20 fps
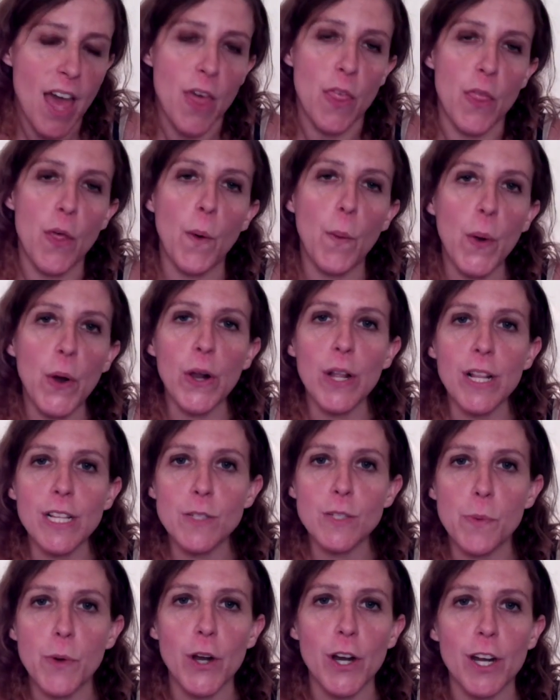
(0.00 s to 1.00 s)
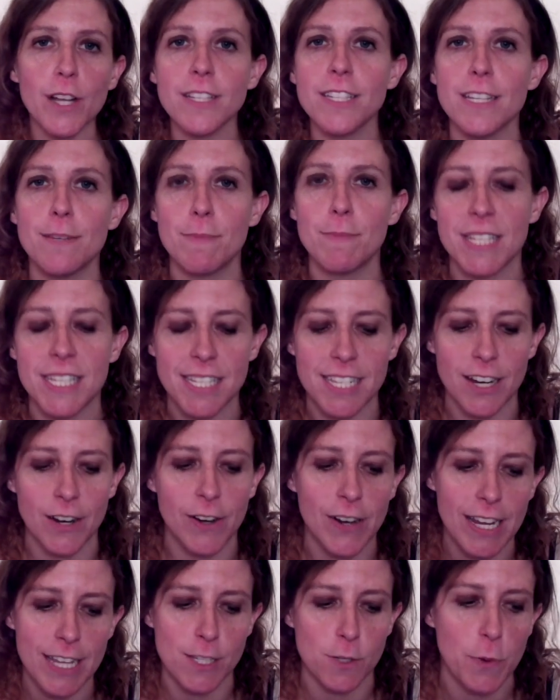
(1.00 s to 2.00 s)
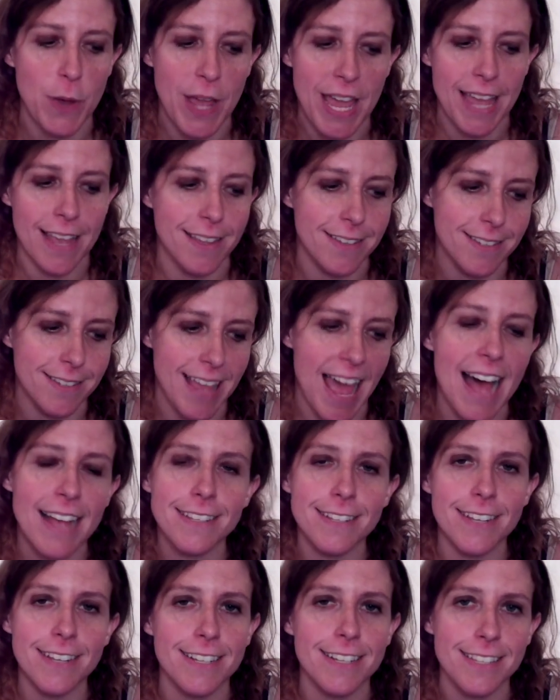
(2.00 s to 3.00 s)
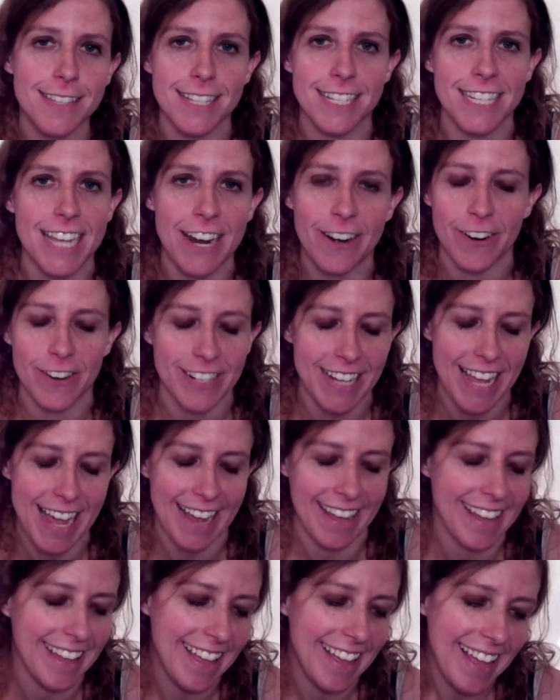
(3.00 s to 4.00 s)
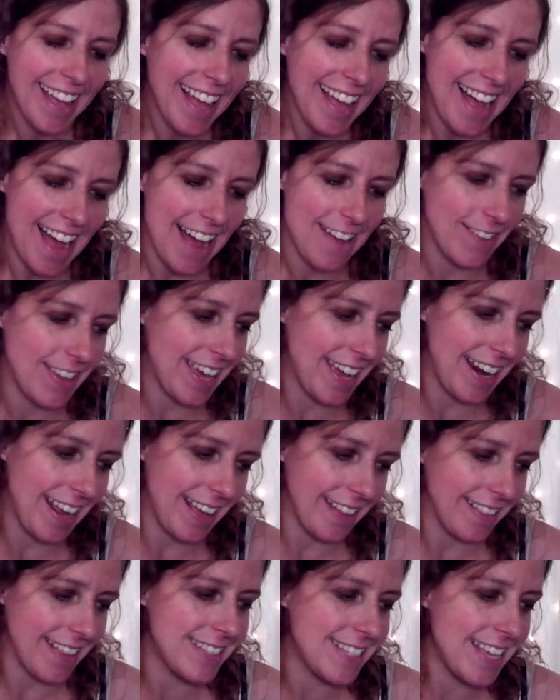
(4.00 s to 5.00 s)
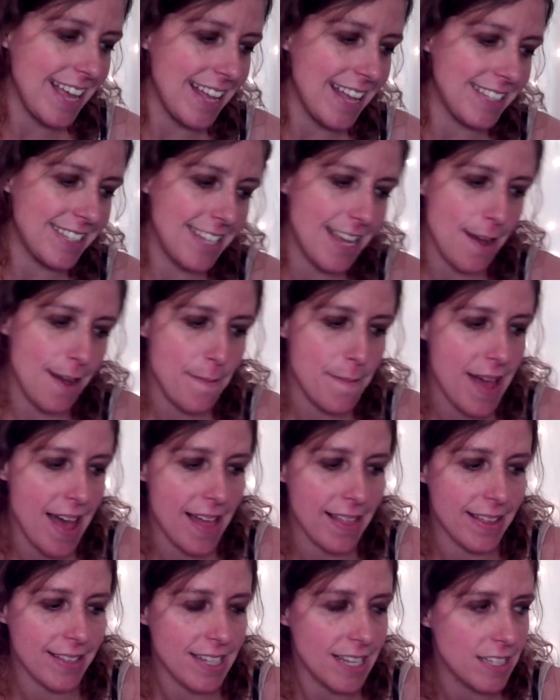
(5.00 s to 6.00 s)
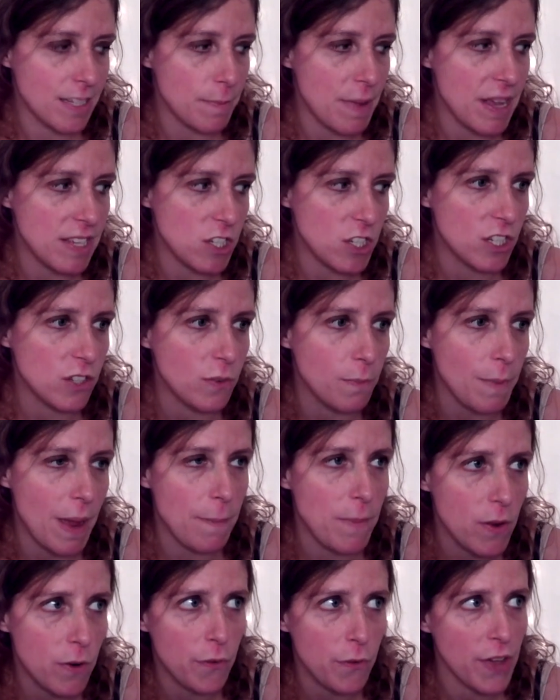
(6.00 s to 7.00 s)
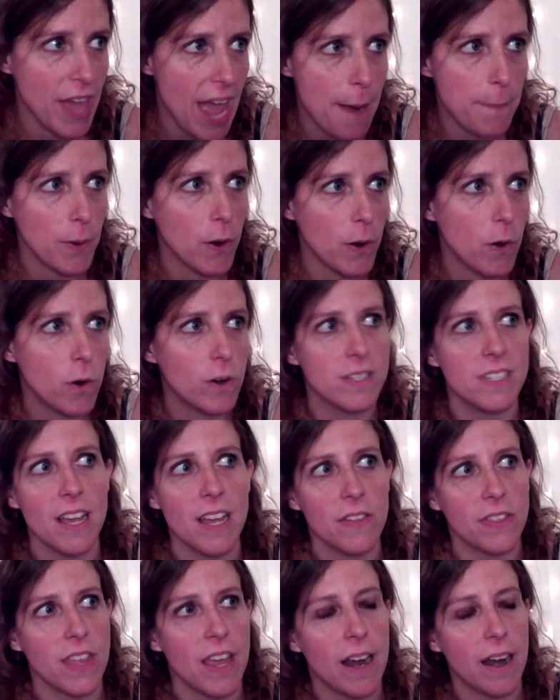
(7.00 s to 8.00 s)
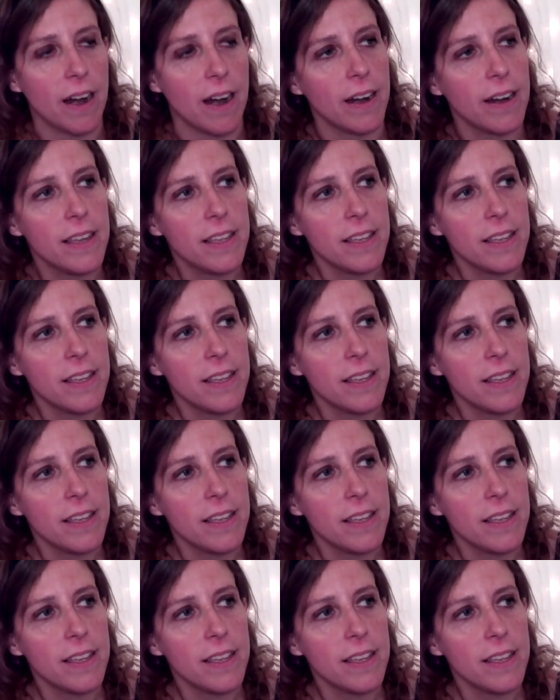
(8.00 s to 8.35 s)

The world works in mysterious ways, as does the tarot deck. I'm kidding. Let's get some messages from my beautiful Capricorns out there.